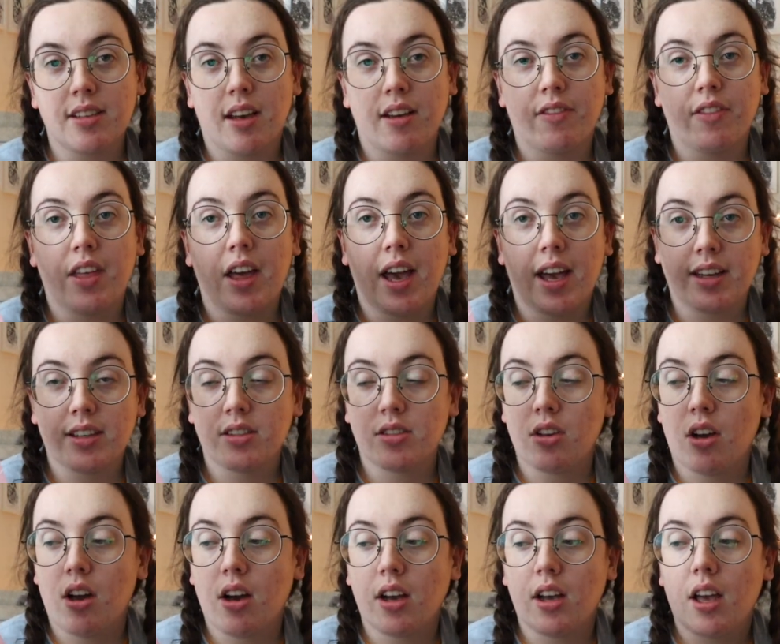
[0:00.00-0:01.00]
of the ex
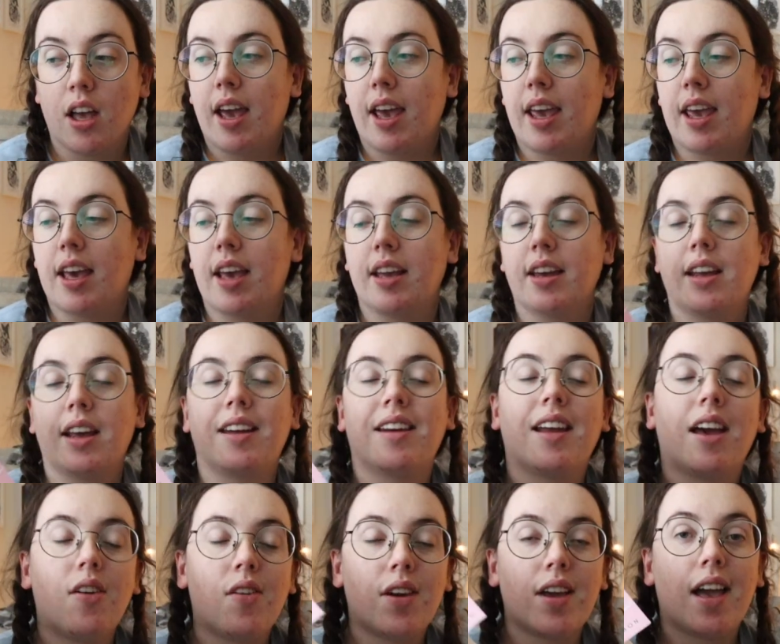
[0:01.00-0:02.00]
talk and
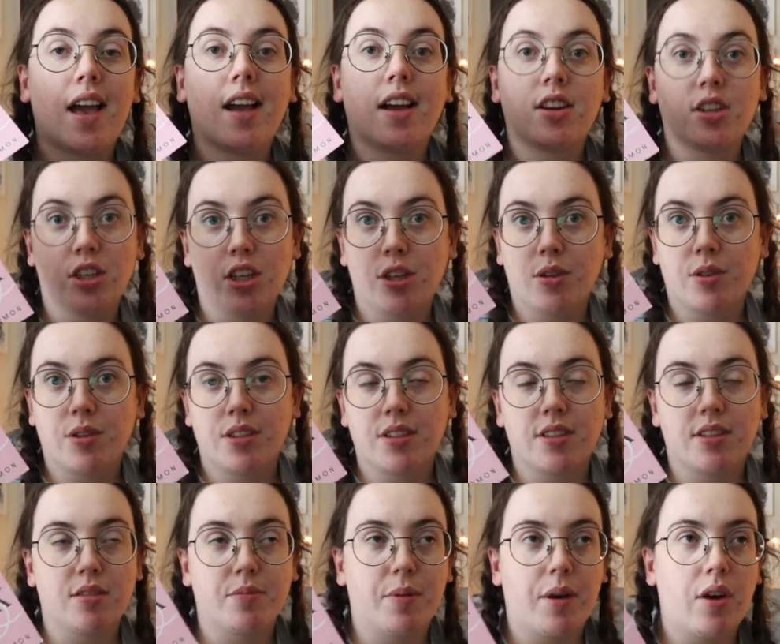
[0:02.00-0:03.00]
now i actually know what this
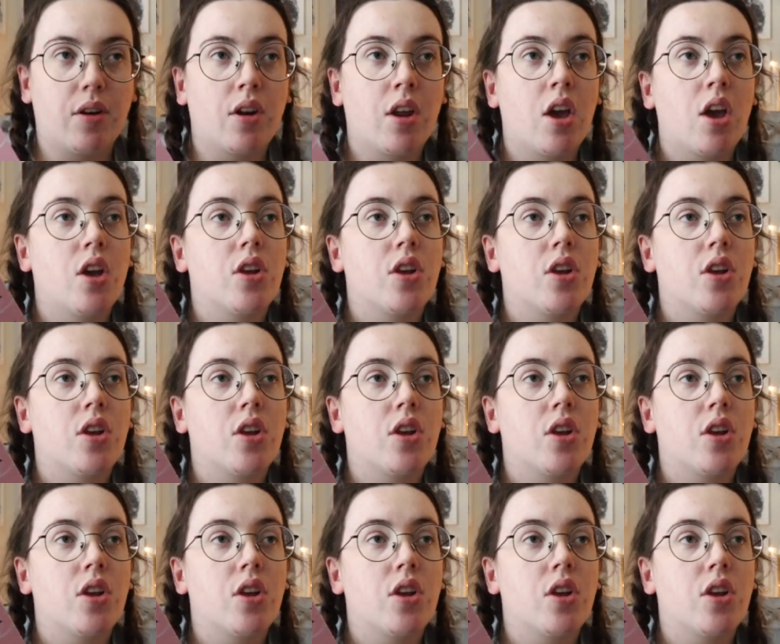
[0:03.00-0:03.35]
is about